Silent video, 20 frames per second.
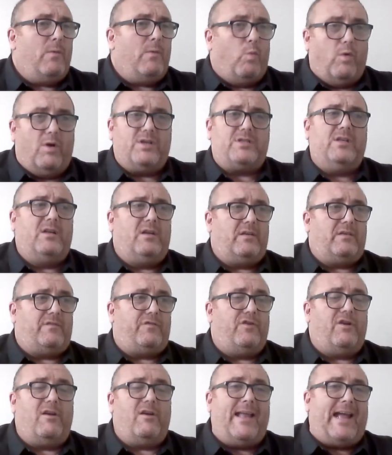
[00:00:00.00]
It wasn't
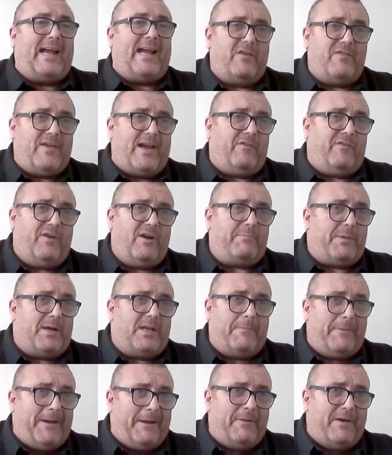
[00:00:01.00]
for a lack of effort by
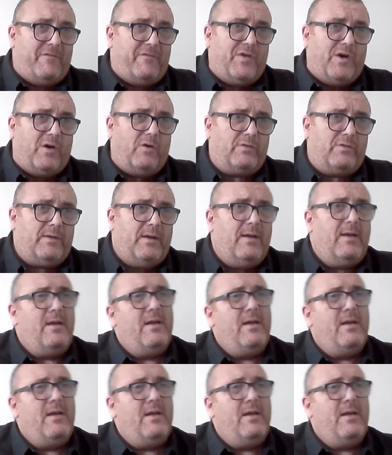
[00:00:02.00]
the people involved.